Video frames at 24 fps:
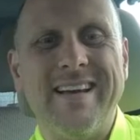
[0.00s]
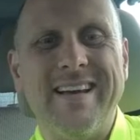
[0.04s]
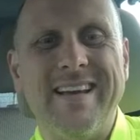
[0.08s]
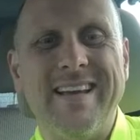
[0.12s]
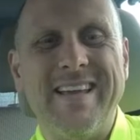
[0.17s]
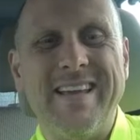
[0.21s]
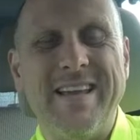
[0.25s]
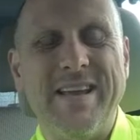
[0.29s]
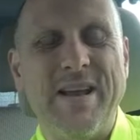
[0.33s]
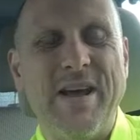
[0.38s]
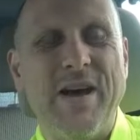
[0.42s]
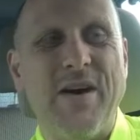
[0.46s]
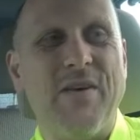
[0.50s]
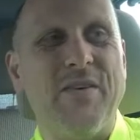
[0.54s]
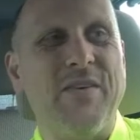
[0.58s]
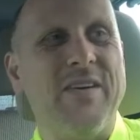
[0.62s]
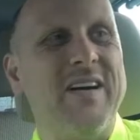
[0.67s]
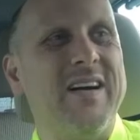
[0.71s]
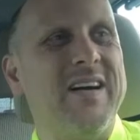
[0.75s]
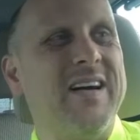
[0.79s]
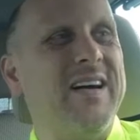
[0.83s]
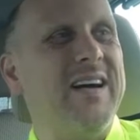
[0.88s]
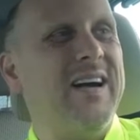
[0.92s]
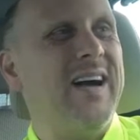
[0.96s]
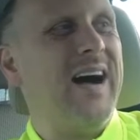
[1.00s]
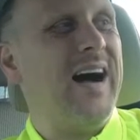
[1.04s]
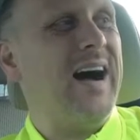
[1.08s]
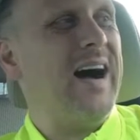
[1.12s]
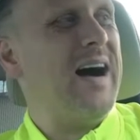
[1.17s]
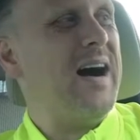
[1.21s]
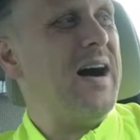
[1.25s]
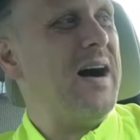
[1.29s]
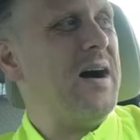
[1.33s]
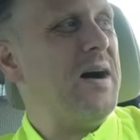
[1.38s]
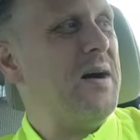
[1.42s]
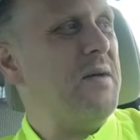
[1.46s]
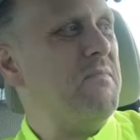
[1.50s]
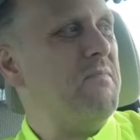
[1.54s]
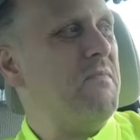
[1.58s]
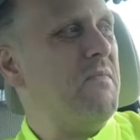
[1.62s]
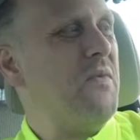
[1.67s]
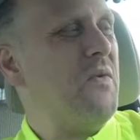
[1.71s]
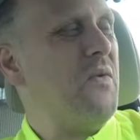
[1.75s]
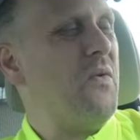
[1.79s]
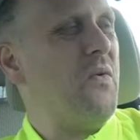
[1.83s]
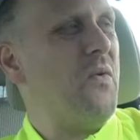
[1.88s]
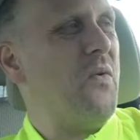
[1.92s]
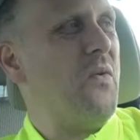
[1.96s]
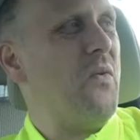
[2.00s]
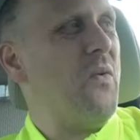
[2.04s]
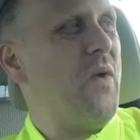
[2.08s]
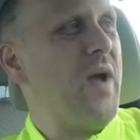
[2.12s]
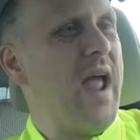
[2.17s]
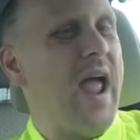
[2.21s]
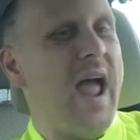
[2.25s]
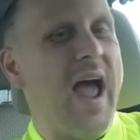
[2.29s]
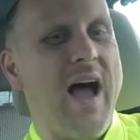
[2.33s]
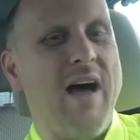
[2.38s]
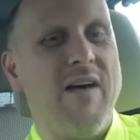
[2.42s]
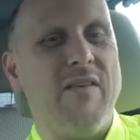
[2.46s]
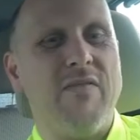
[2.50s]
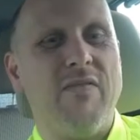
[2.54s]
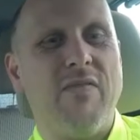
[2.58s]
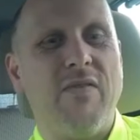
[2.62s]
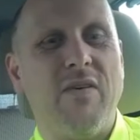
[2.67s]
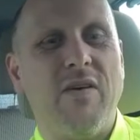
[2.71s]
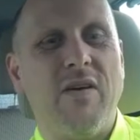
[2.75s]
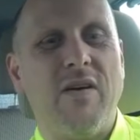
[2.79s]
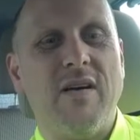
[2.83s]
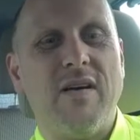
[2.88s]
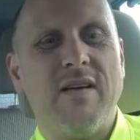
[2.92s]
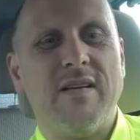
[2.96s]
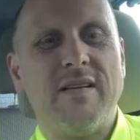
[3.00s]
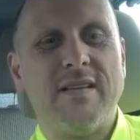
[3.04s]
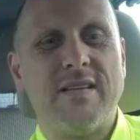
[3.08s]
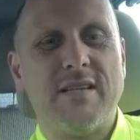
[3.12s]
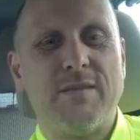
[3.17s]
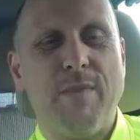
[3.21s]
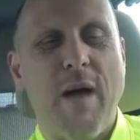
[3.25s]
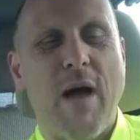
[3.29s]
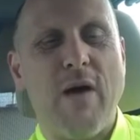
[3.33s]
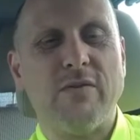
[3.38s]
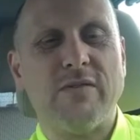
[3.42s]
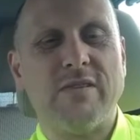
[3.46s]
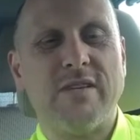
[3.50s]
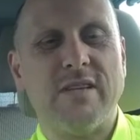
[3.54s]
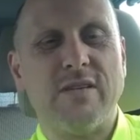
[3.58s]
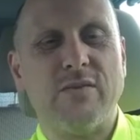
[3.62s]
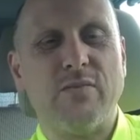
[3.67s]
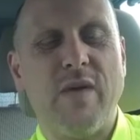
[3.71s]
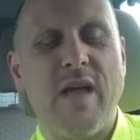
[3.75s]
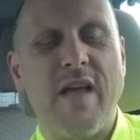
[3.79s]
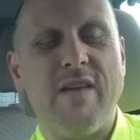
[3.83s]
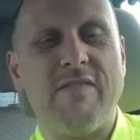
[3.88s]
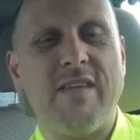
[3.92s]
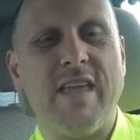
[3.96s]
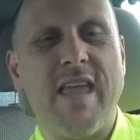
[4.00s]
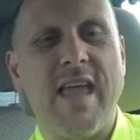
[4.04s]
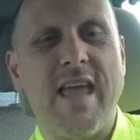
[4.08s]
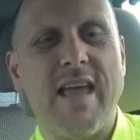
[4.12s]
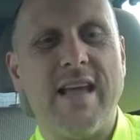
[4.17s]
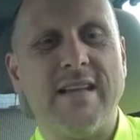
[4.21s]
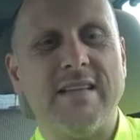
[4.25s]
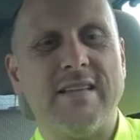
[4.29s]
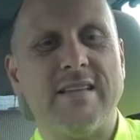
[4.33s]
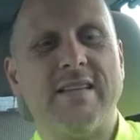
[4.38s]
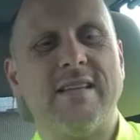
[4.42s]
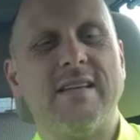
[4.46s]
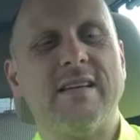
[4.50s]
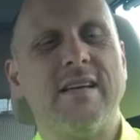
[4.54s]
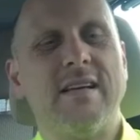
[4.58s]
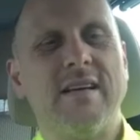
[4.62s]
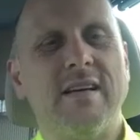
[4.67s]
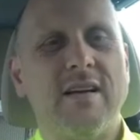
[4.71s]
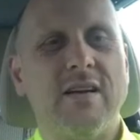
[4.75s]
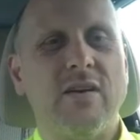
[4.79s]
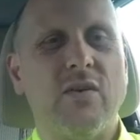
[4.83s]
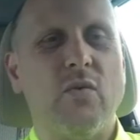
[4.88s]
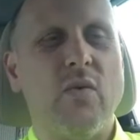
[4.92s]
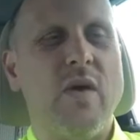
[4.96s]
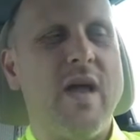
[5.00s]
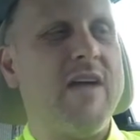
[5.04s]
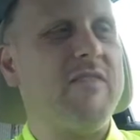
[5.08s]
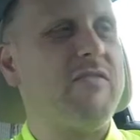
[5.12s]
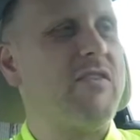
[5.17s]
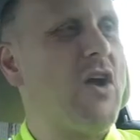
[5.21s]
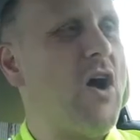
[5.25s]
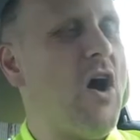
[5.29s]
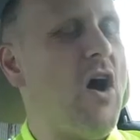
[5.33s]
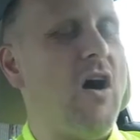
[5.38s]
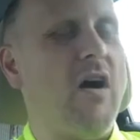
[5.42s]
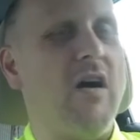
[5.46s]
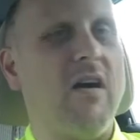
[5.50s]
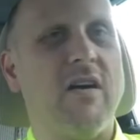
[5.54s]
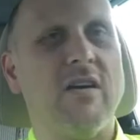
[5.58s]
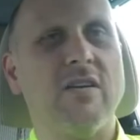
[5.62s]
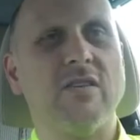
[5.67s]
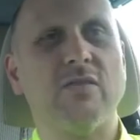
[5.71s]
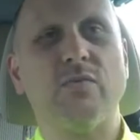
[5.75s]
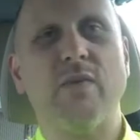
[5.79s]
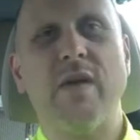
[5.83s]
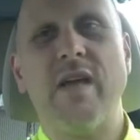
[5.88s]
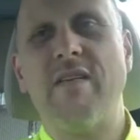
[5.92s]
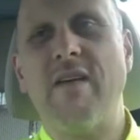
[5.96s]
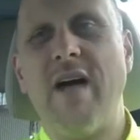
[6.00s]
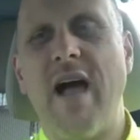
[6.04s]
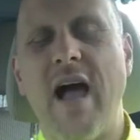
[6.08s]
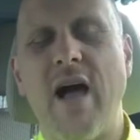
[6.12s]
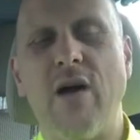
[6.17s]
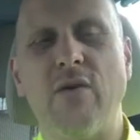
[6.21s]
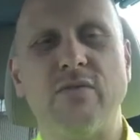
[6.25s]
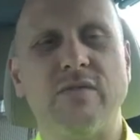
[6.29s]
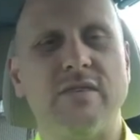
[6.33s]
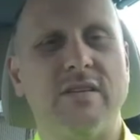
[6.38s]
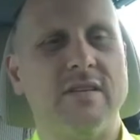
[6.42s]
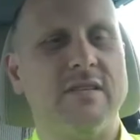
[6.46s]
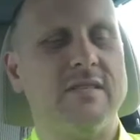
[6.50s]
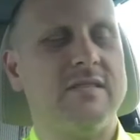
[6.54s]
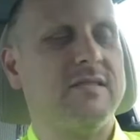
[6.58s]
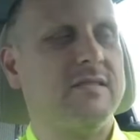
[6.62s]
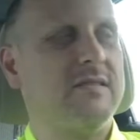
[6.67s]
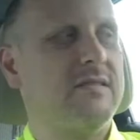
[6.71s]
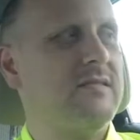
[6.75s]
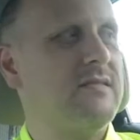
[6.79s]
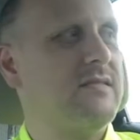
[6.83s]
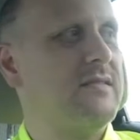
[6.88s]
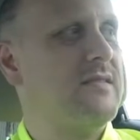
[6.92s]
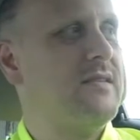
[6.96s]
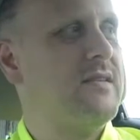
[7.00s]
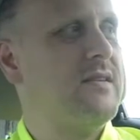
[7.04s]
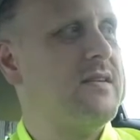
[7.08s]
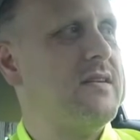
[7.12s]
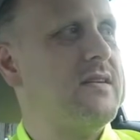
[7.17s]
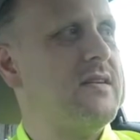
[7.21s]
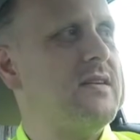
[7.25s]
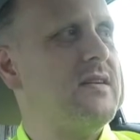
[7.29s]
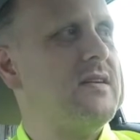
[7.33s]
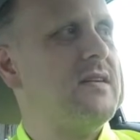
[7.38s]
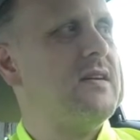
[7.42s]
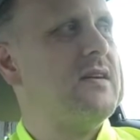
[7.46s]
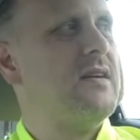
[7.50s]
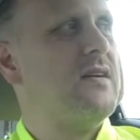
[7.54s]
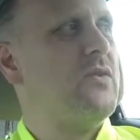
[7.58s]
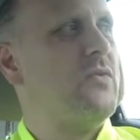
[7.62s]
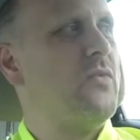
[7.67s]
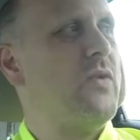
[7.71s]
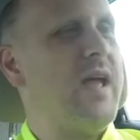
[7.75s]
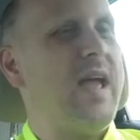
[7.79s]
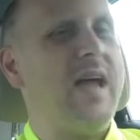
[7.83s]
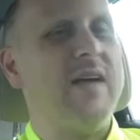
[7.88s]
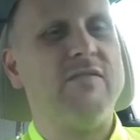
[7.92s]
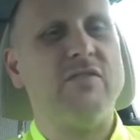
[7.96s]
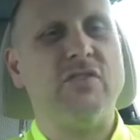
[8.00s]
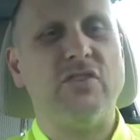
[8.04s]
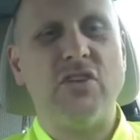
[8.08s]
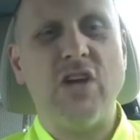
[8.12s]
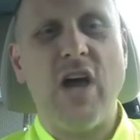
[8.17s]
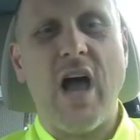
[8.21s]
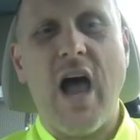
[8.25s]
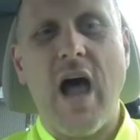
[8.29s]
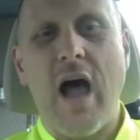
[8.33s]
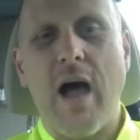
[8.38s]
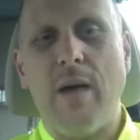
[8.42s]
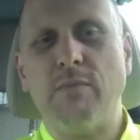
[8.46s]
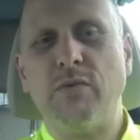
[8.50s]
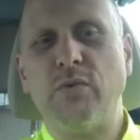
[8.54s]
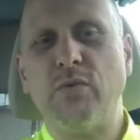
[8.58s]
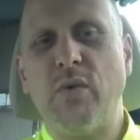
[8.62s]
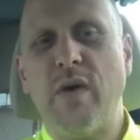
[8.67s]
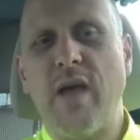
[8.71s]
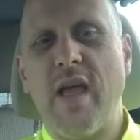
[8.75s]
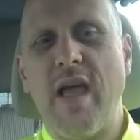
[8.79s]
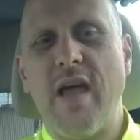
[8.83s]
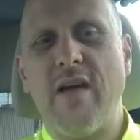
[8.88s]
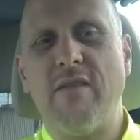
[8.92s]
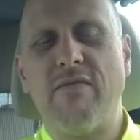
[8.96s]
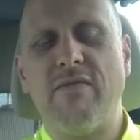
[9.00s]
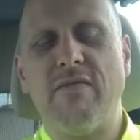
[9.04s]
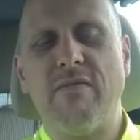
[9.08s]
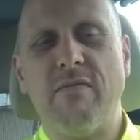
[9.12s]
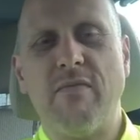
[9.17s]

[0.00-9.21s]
You know, we have spouses, we have kids, we have cars, we have houses, we have jobs, we have